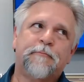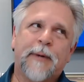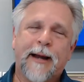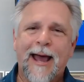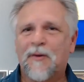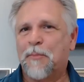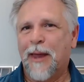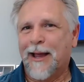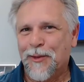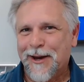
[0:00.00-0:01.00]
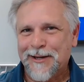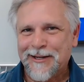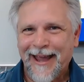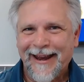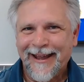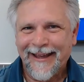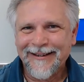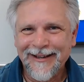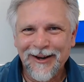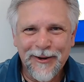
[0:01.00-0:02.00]
but I have a pleco that isn't getting it,
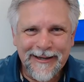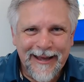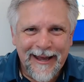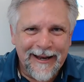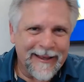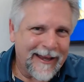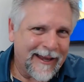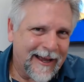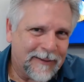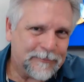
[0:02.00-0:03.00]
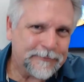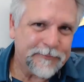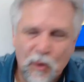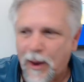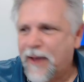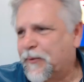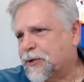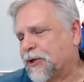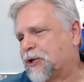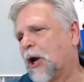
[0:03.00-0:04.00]
you know, isn't getting the uh, the
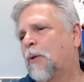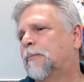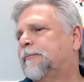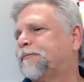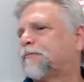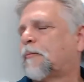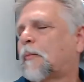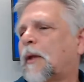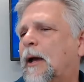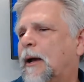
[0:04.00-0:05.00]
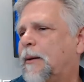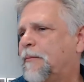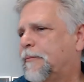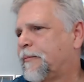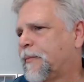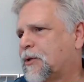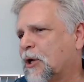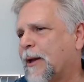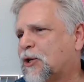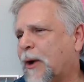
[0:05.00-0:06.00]
wafers. And so, uh,
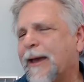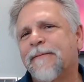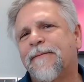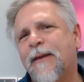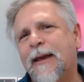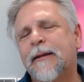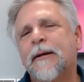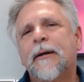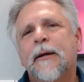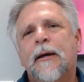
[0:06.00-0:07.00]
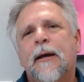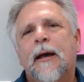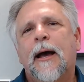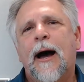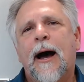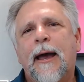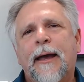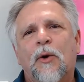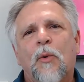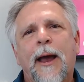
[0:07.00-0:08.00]
so I try and feed Uh,
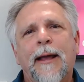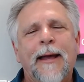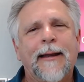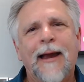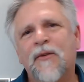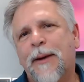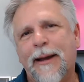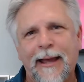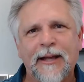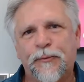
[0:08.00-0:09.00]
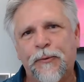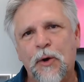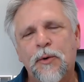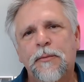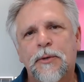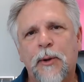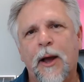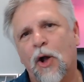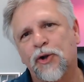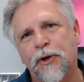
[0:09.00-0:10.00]
in a way that everybody gets food. So I
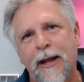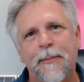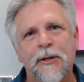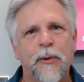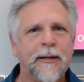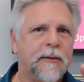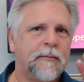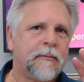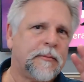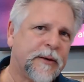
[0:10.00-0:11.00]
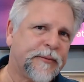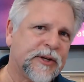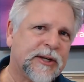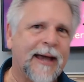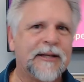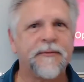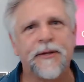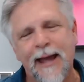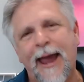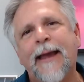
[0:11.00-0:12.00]
alternate between different sides of the
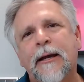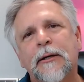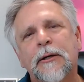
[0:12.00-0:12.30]
tank.